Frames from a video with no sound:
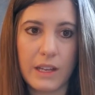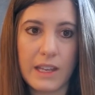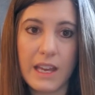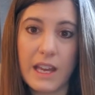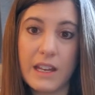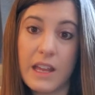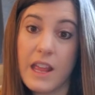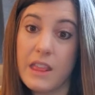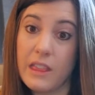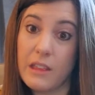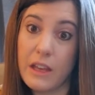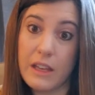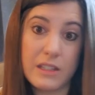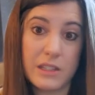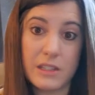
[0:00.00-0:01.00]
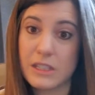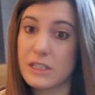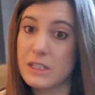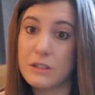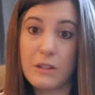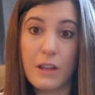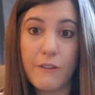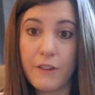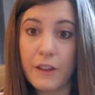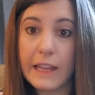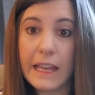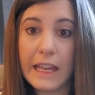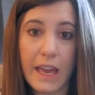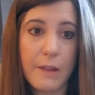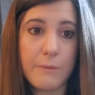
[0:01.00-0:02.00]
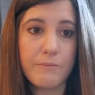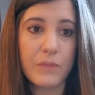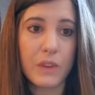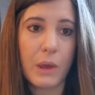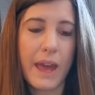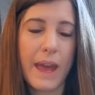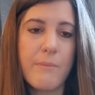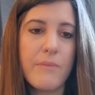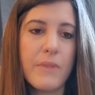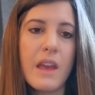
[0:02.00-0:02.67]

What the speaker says: again unless you feel like it, okay?